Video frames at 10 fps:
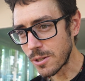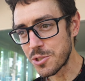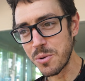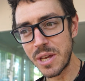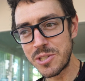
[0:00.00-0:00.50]

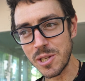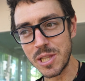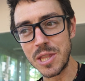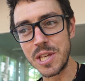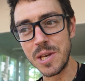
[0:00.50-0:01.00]
So
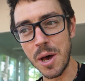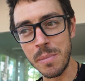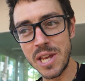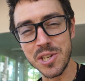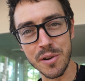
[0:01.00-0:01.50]
basically, the
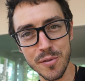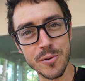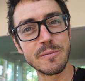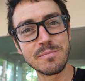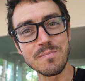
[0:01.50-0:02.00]
amazing
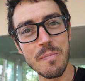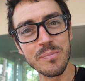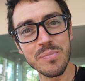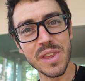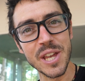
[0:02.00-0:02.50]
fruit
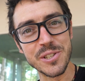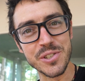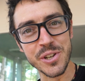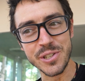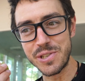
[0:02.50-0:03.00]
is
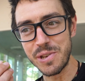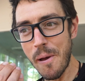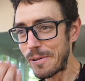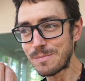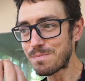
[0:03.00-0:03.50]
just
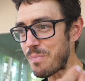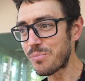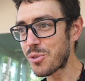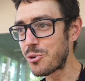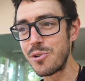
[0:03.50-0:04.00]

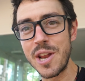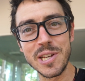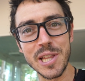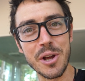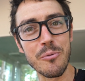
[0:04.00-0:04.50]

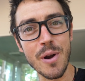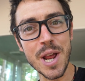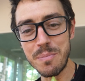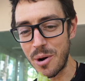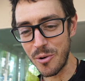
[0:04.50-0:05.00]
creating like a
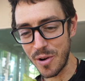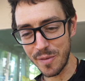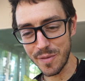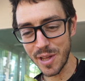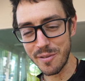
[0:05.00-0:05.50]
rainbow
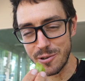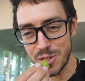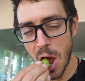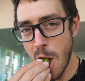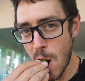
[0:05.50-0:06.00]
of flavors.